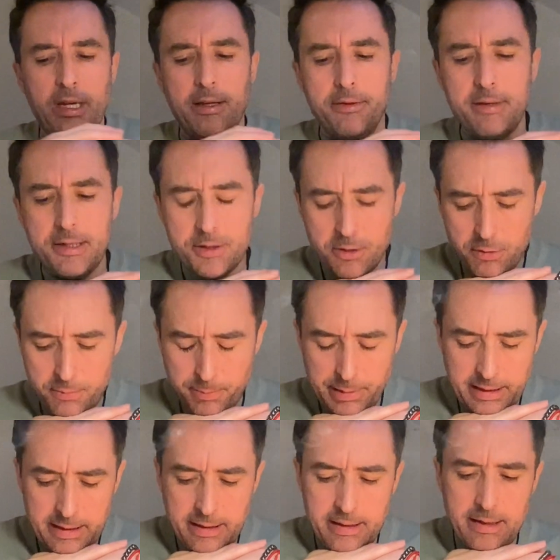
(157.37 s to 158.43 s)
This could
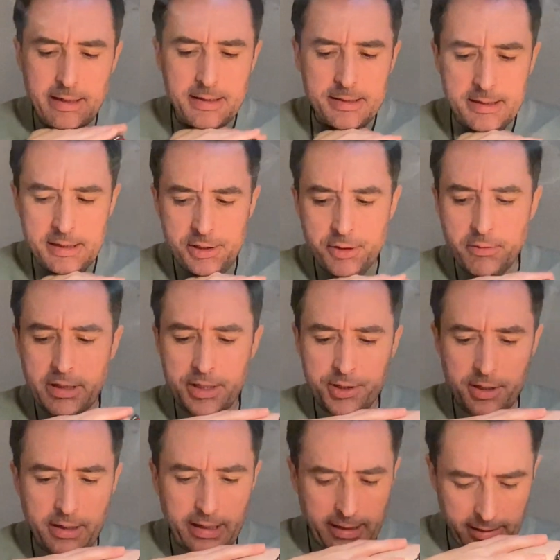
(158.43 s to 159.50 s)
be a
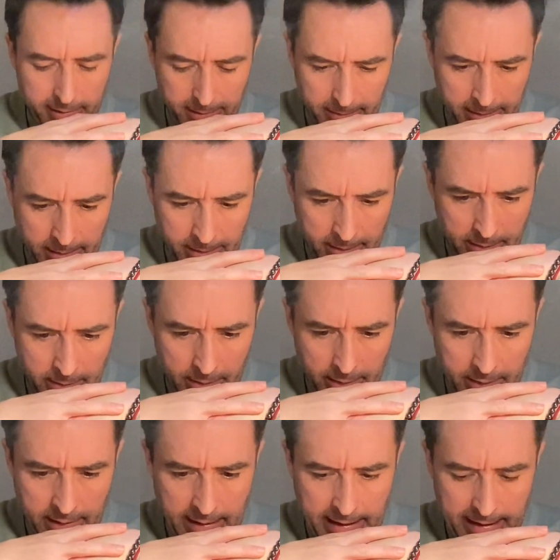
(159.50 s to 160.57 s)
situation here
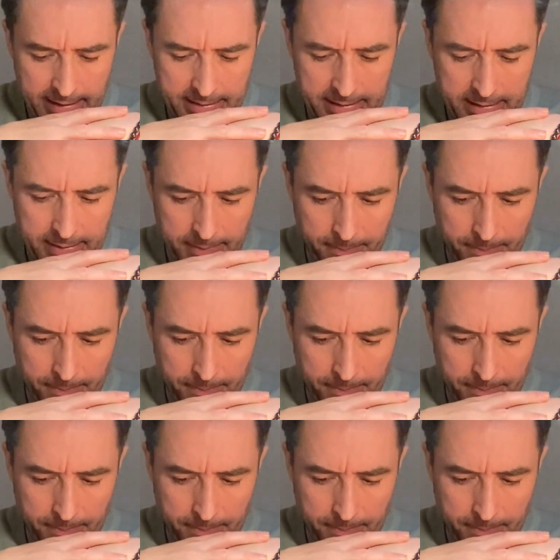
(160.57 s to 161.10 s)
that,